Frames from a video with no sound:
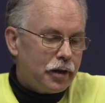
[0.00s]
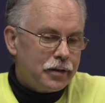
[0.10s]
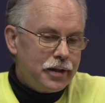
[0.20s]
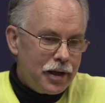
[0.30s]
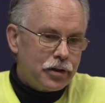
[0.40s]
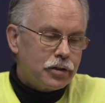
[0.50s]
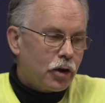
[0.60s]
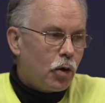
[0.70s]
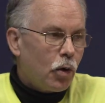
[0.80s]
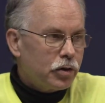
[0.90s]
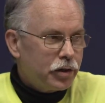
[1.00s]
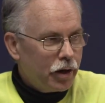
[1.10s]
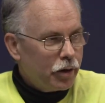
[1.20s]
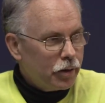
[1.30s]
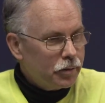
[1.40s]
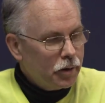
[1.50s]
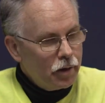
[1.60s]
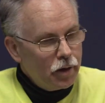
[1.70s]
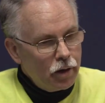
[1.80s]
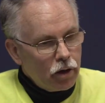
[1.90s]
that teaches a course here
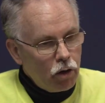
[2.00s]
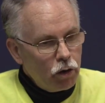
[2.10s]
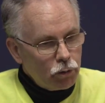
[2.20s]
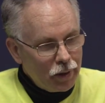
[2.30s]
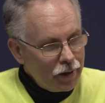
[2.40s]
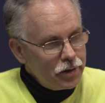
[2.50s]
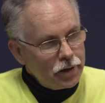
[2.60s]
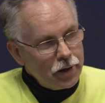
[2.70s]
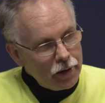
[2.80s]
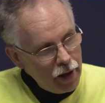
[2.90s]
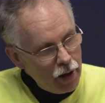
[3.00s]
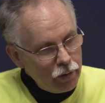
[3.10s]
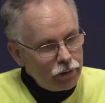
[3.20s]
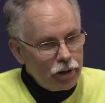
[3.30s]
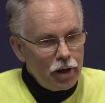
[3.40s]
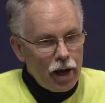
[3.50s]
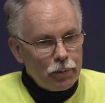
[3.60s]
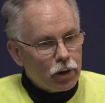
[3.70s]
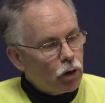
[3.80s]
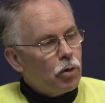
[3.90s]
called Religion and Health,
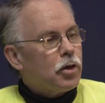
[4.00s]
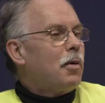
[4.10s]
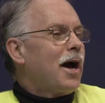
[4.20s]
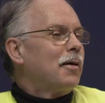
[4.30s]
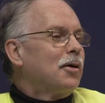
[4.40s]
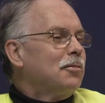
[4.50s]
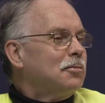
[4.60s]
I'm going to go with the Bible.